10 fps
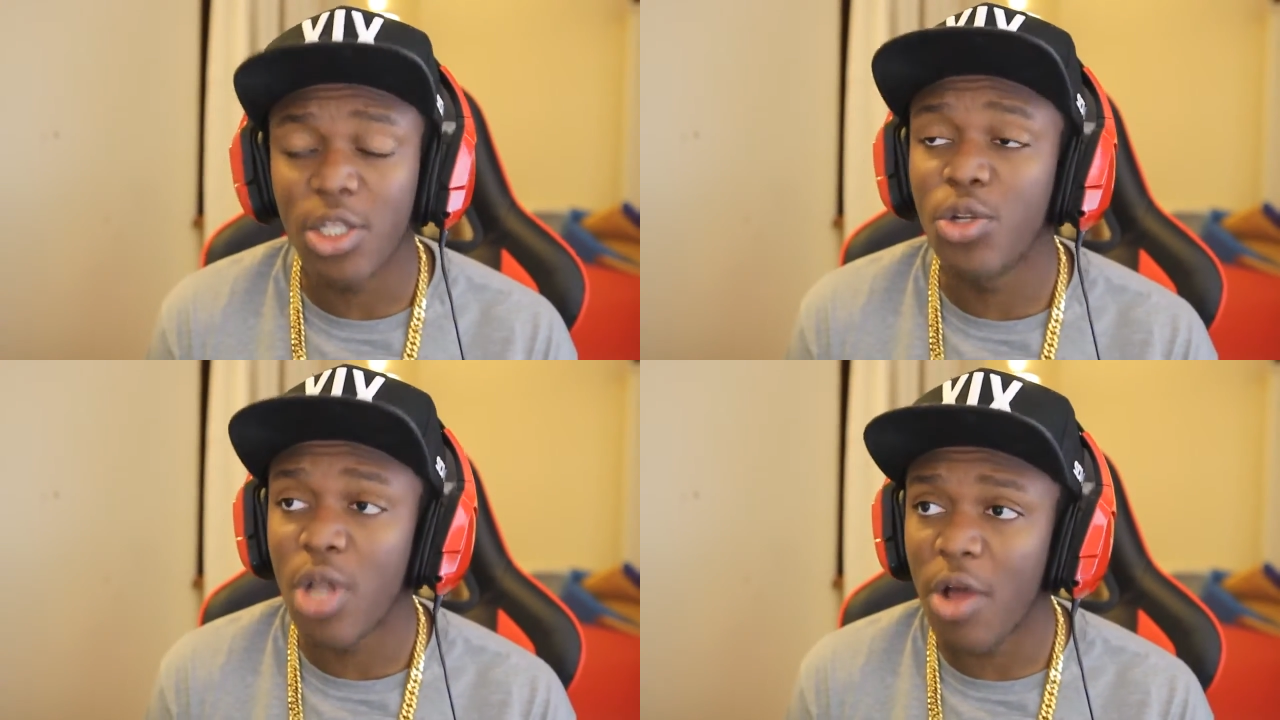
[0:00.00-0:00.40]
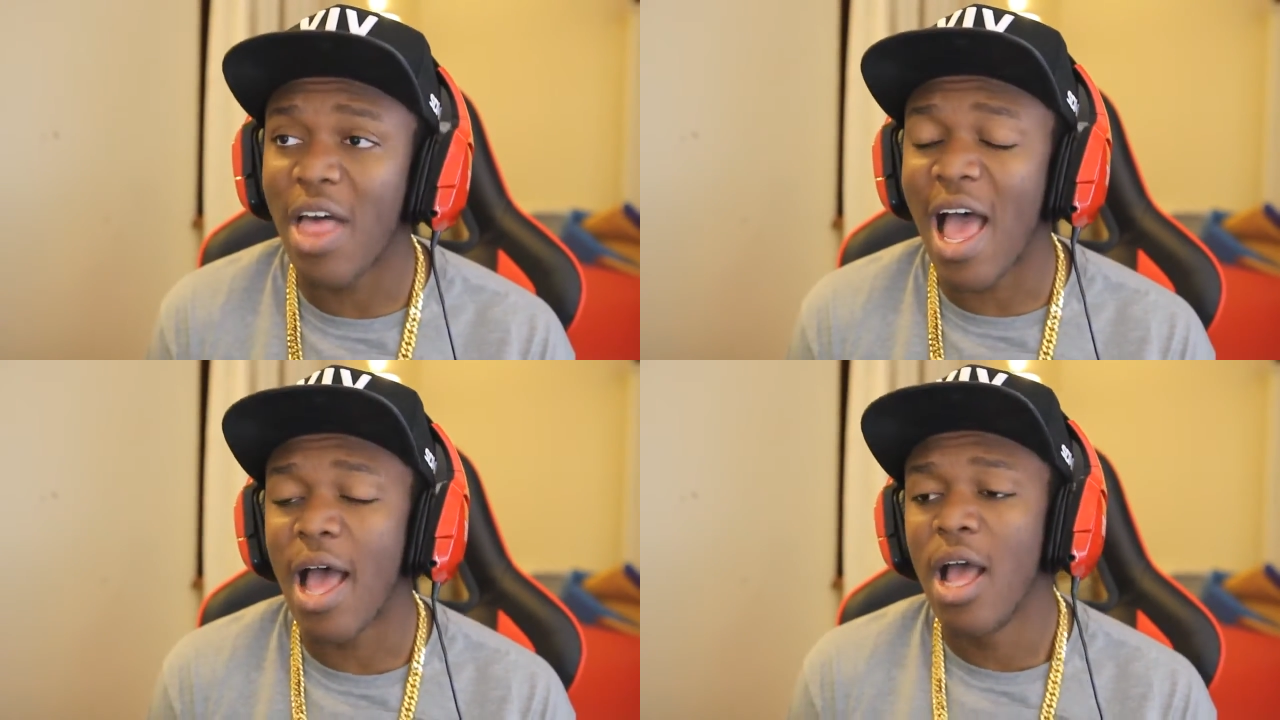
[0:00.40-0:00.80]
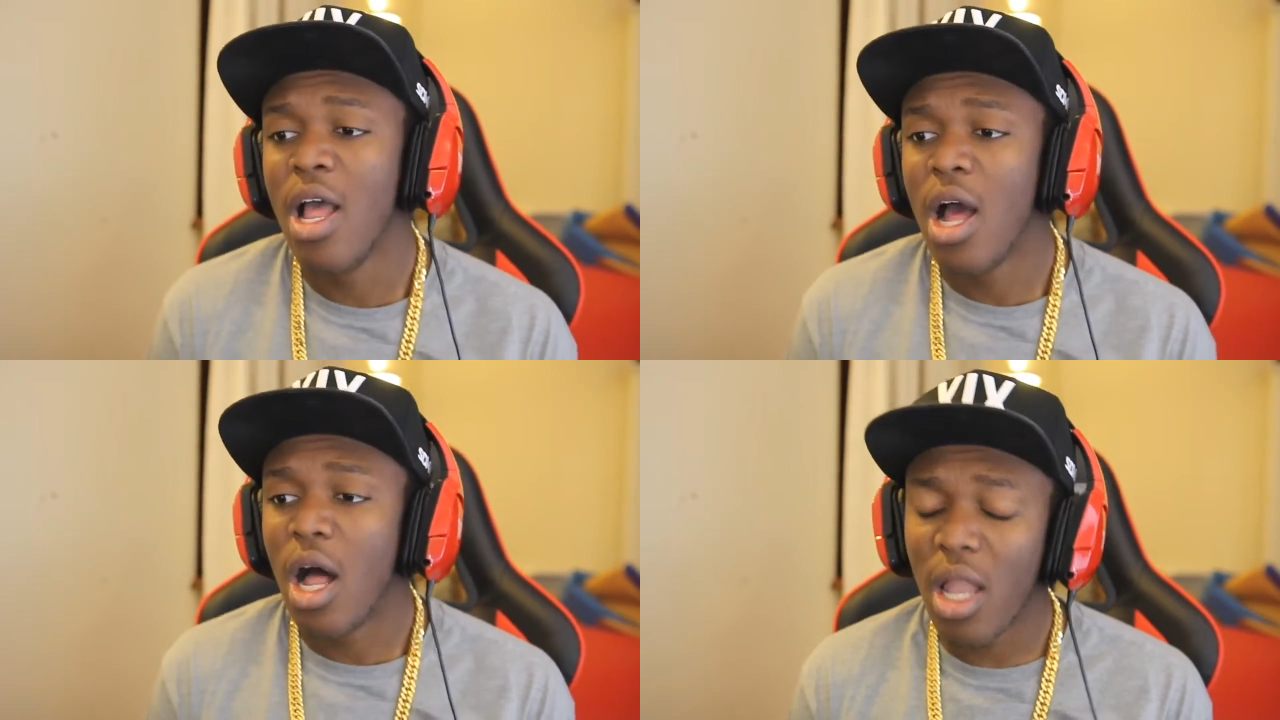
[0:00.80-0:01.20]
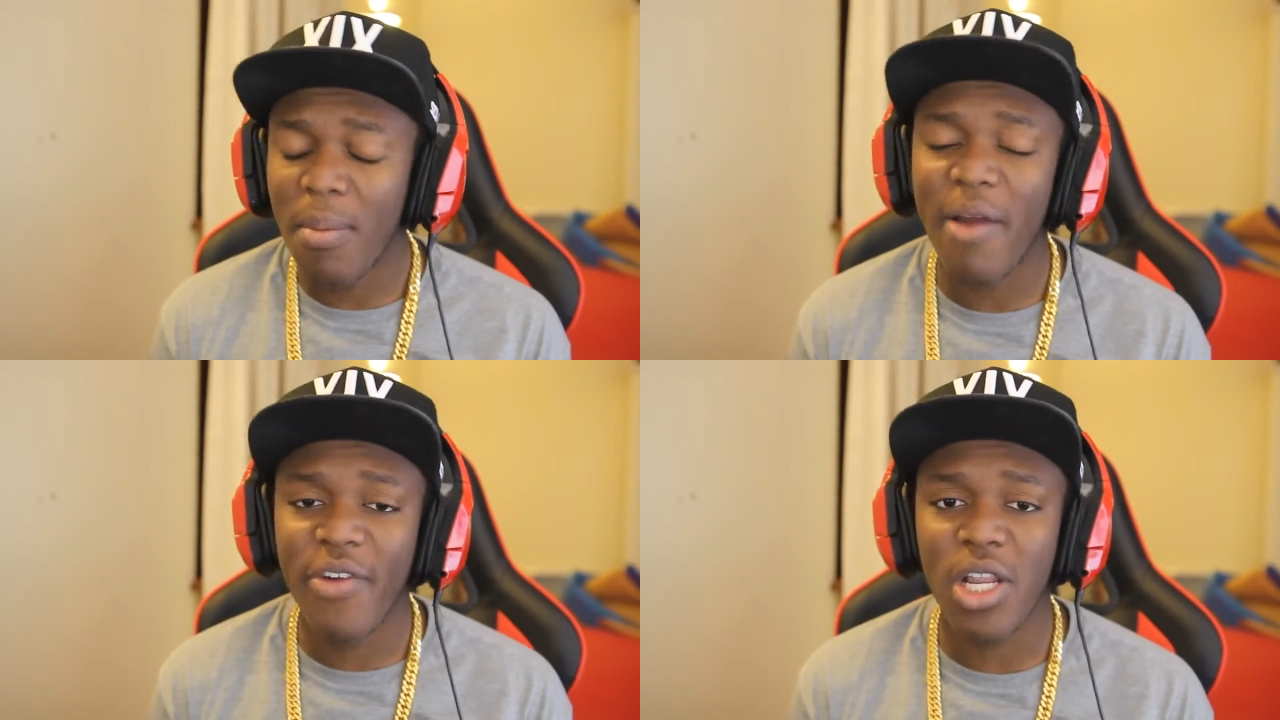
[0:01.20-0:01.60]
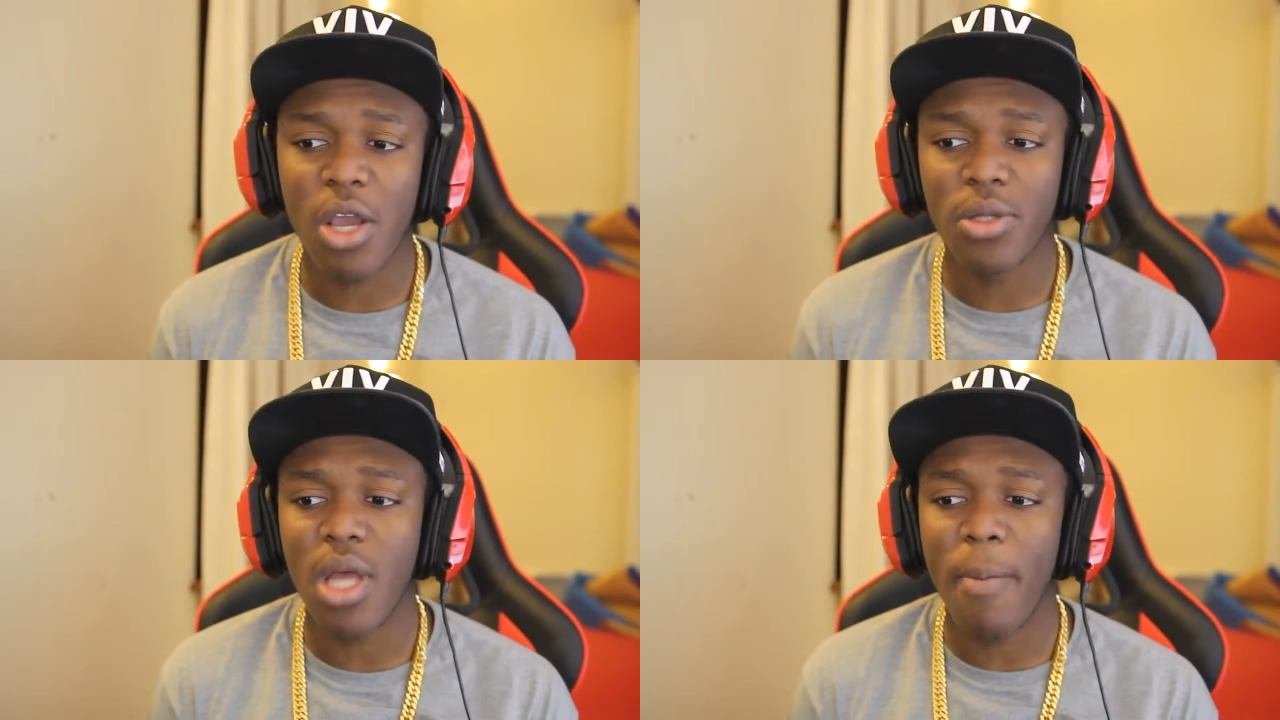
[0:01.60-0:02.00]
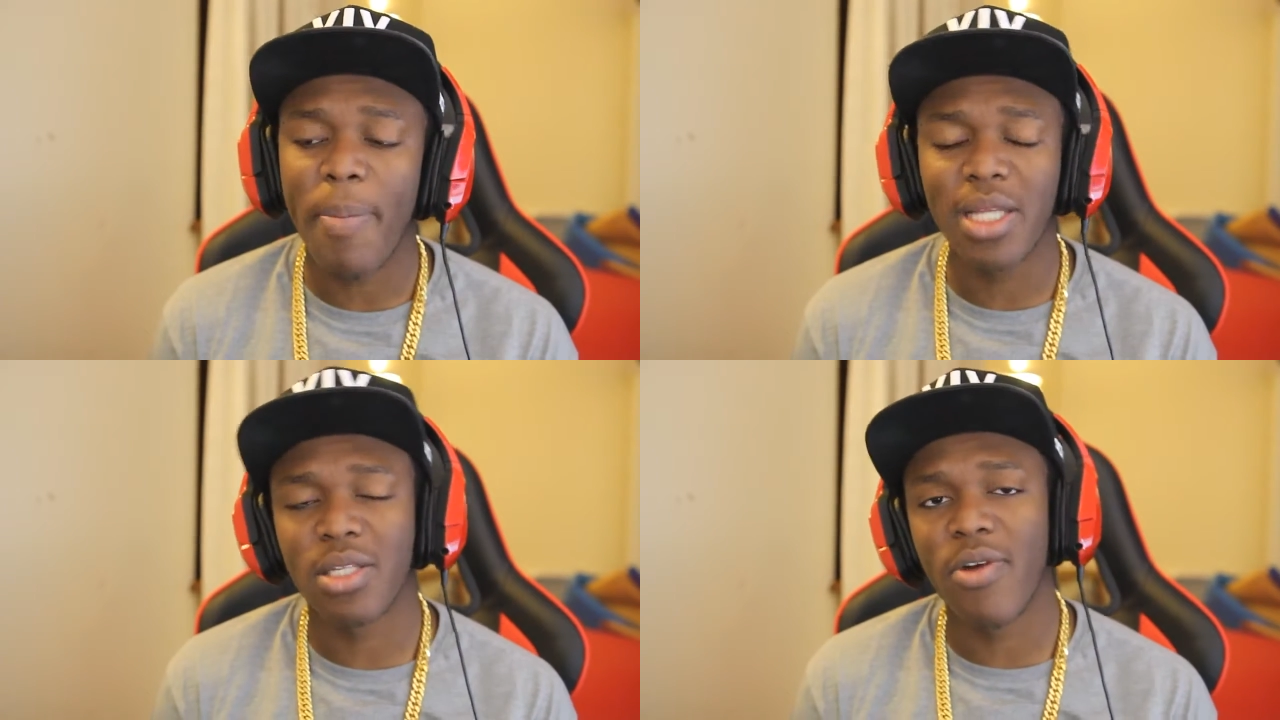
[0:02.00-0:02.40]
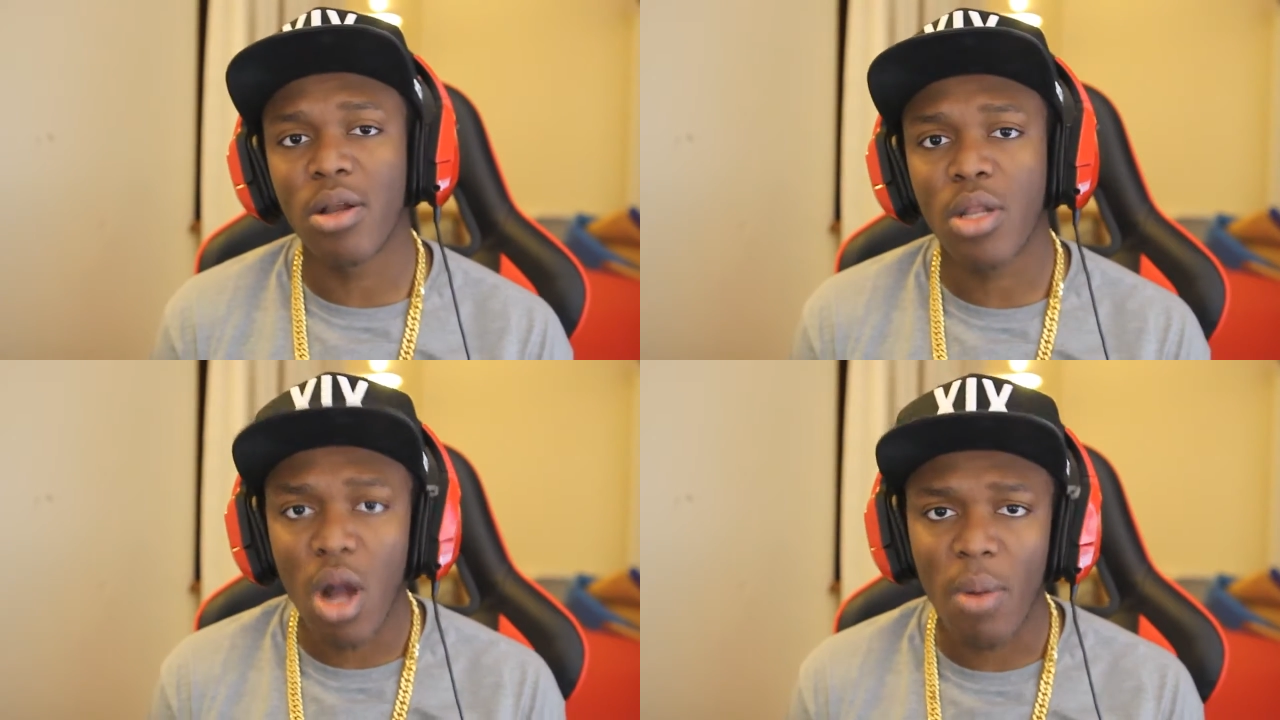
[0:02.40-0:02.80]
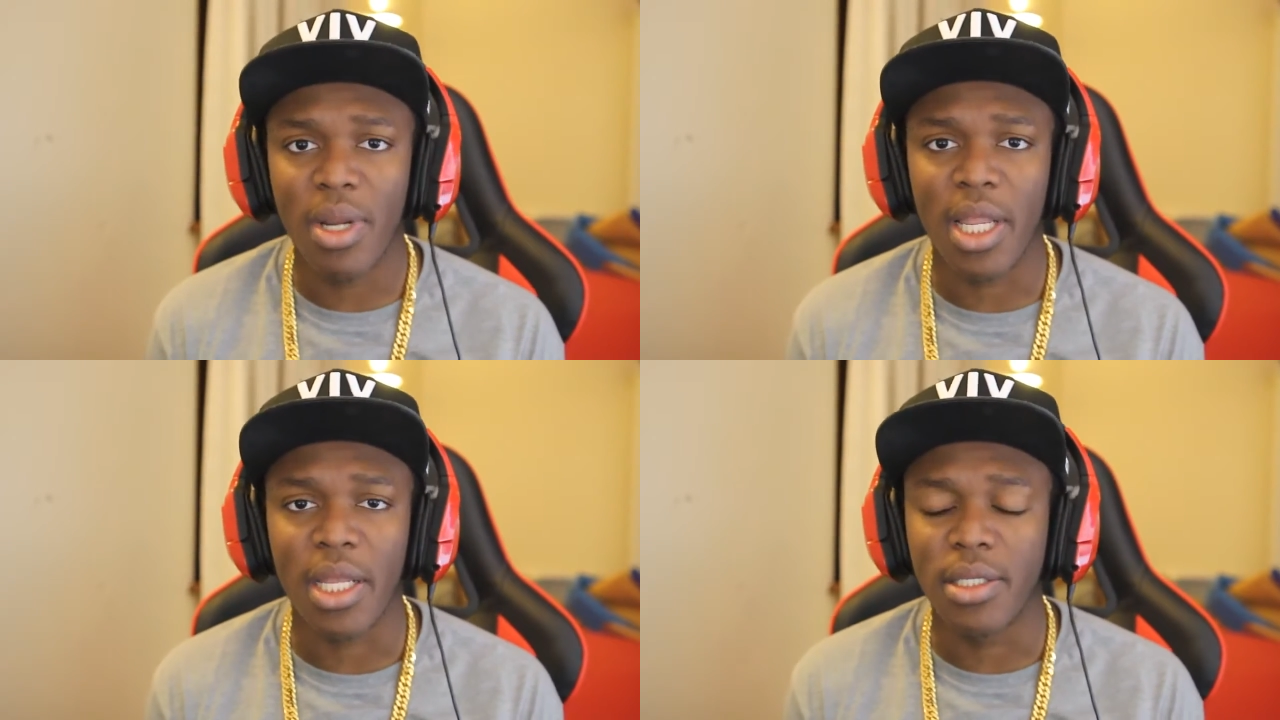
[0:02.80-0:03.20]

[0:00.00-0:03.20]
you know that a lot of my videos are based around comedy.